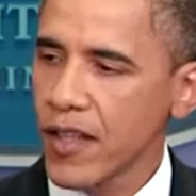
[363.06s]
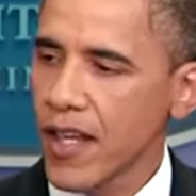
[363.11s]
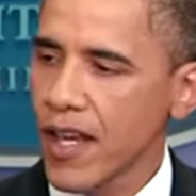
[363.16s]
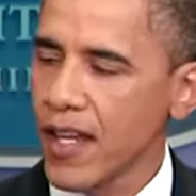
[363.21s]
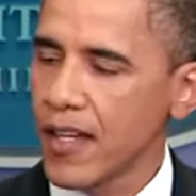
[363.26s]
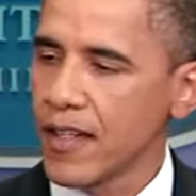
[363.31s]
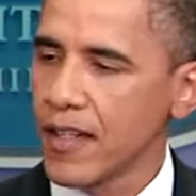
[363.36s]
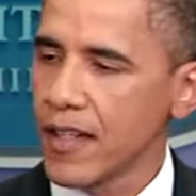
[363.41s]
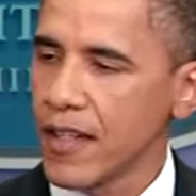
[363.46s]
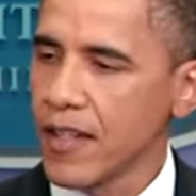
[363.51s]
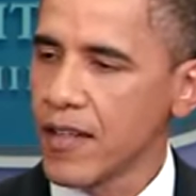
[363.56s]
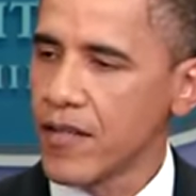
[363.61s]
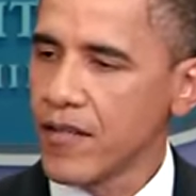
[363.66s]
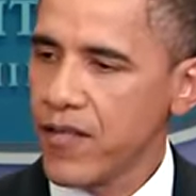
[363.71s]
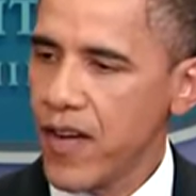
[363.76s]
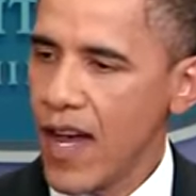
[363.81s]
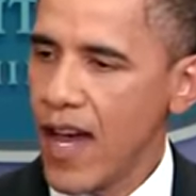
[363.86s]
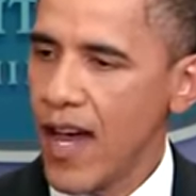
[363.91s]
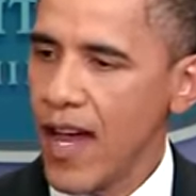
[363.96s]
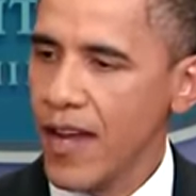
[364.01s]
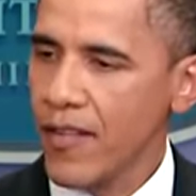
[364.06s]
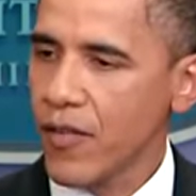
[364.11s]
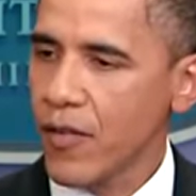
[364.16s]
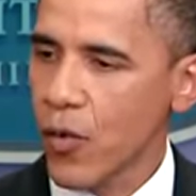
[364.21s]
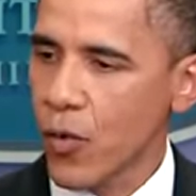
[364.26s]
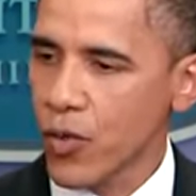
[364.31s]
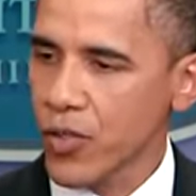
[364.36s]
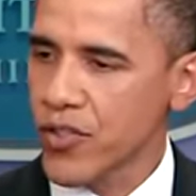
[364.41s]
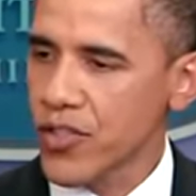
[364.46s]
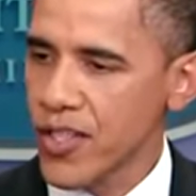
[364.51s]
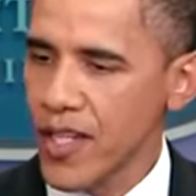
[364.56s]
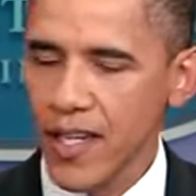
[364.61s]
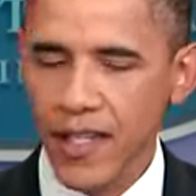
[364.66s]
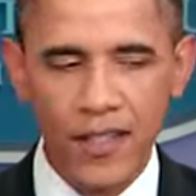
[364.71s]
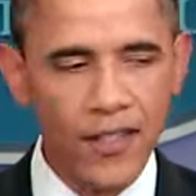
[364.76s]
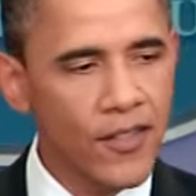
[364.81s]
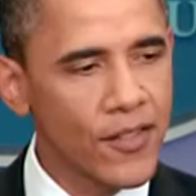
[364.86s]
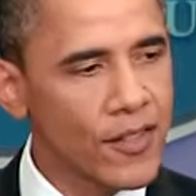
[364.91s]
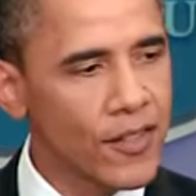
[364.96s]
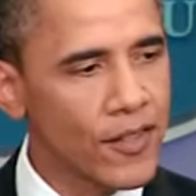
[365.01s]
that 5 or
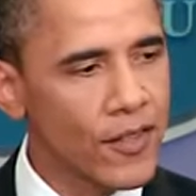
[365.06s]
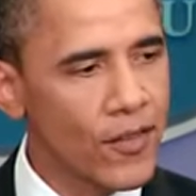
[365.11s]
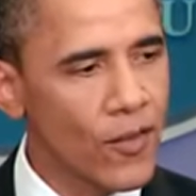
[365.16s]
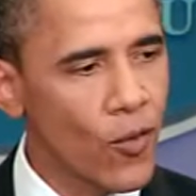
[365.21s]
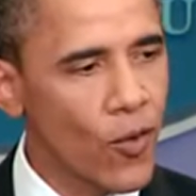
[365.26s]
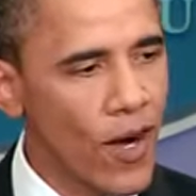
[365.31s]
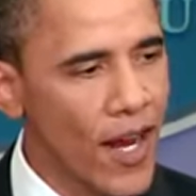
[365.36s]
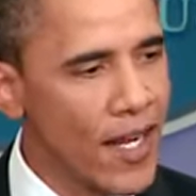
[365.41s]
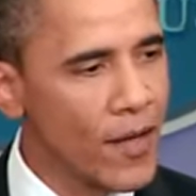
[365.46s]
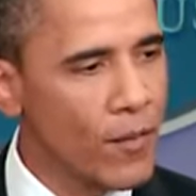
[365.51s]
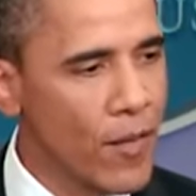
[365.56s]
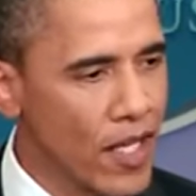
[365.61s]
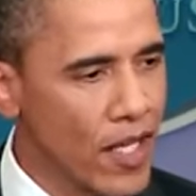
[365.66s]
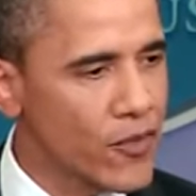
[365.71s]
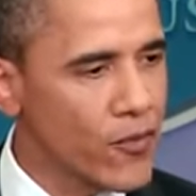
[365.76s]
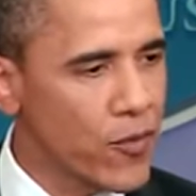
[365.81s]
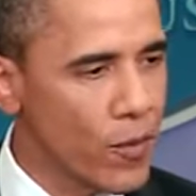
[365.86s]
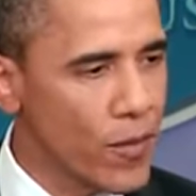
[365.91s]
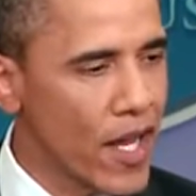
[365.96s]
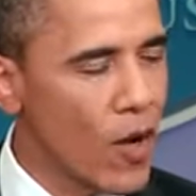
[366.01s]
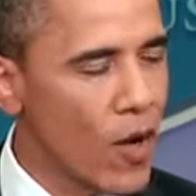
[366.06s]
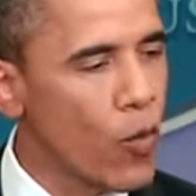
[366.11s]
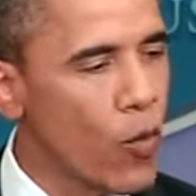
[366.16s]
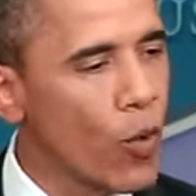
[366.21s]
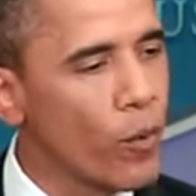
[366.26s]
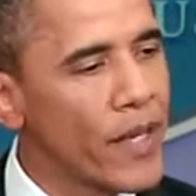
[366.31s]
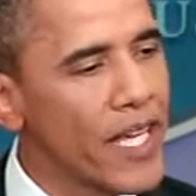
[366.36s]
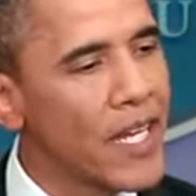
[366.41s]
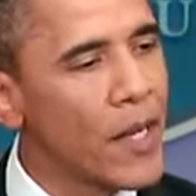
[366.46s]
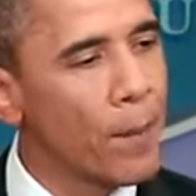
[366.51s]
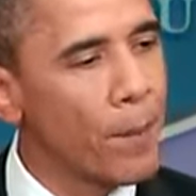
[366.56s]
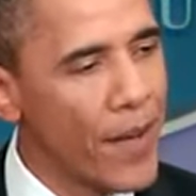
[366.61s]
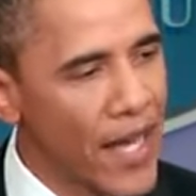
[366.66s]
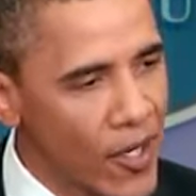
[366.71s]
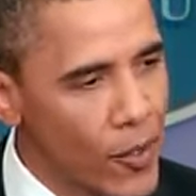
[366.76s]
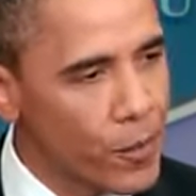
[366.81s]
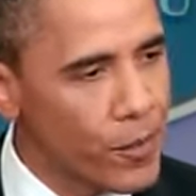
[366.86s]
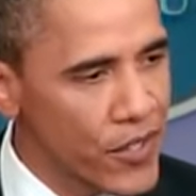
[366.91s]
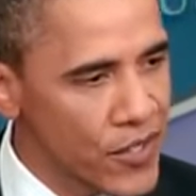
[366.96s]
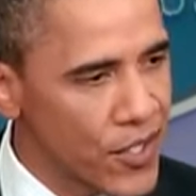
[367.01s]
6 or 8 months from now we'll be in a
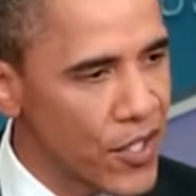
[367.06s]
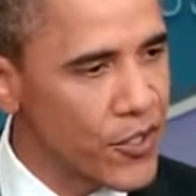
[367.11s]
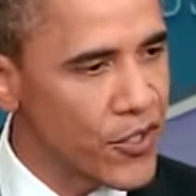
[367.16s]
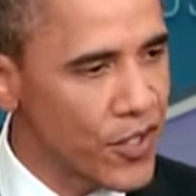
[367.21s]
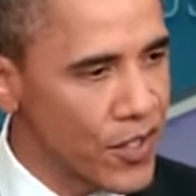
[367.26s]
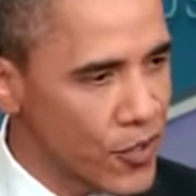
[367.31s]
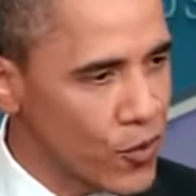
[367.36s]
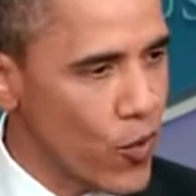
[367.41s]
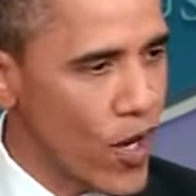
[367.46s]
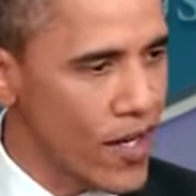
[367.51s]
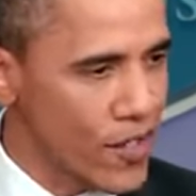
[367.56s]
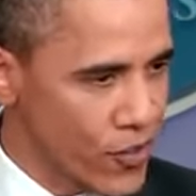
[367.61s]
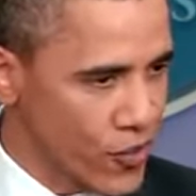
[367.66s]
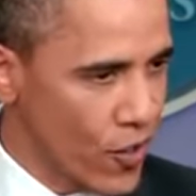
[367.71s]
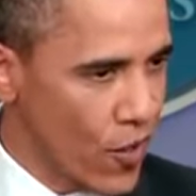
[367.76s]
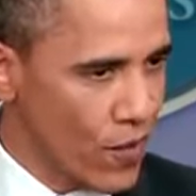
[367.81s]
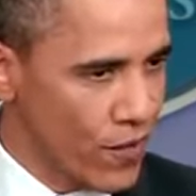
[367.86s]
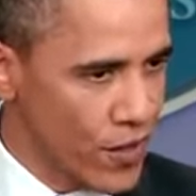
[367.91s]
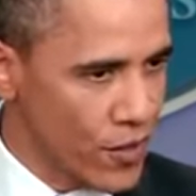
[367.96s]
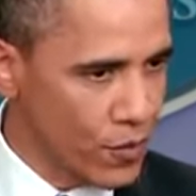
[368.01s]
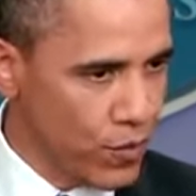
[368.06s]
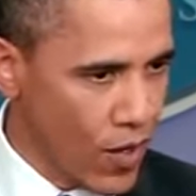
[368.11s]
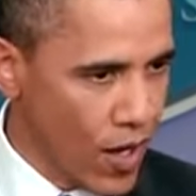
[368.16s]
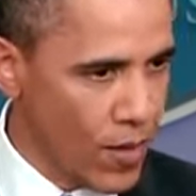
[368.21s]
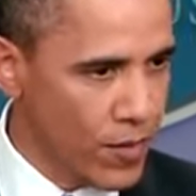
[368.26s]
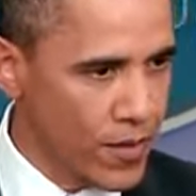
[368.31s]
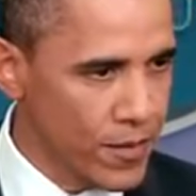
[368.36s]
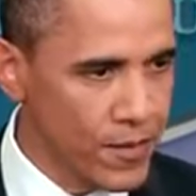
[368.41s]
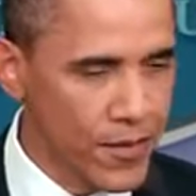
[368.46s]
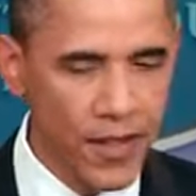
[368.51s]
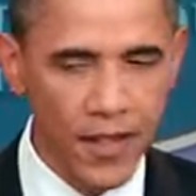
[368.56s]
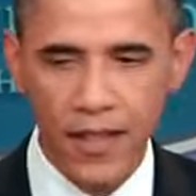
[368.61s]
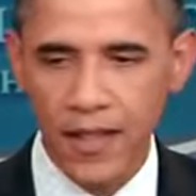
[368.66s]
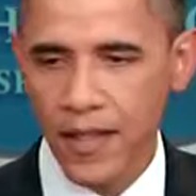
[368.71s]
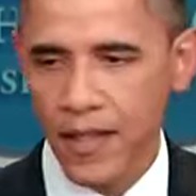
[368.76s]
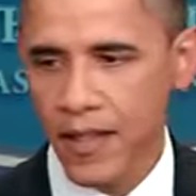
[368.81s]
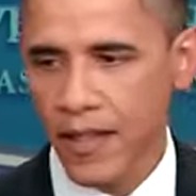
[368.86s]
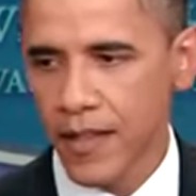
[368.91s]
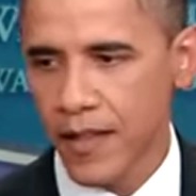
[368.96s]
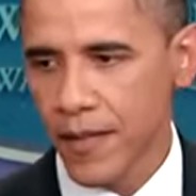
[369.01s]
better position to try to solve this problem
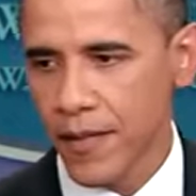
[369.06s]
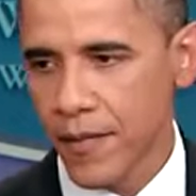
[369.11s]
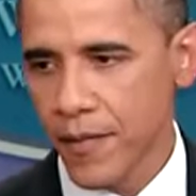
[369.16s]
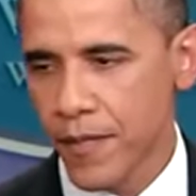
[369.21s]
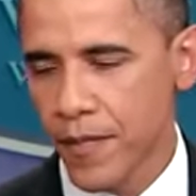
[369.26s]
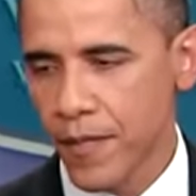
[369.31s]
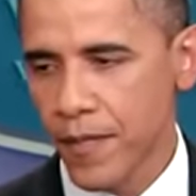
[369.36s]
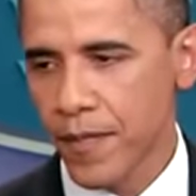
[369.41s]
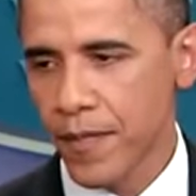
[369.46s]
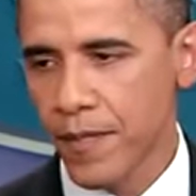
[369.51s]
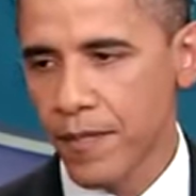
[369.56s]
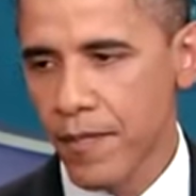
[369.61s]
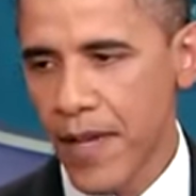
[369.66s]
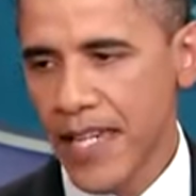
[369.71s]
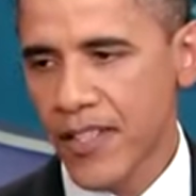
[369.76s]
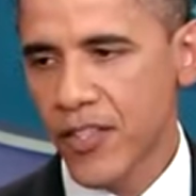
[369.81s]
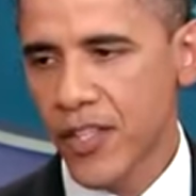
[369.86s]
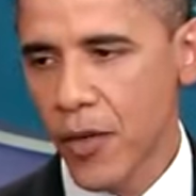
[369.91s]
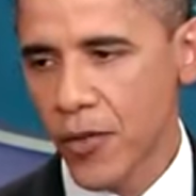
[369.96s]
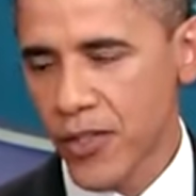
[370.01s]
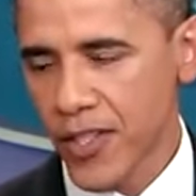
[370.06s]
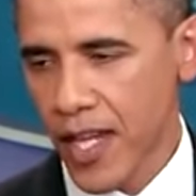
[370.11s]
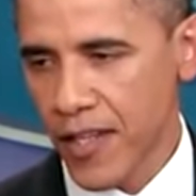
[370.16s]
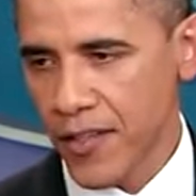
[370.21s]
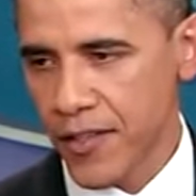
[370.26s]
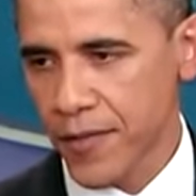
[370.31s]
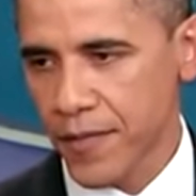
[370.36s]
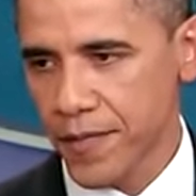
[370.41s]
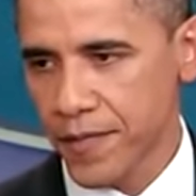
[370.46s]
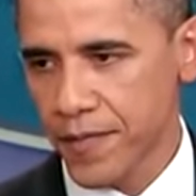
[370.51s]
makes no sense.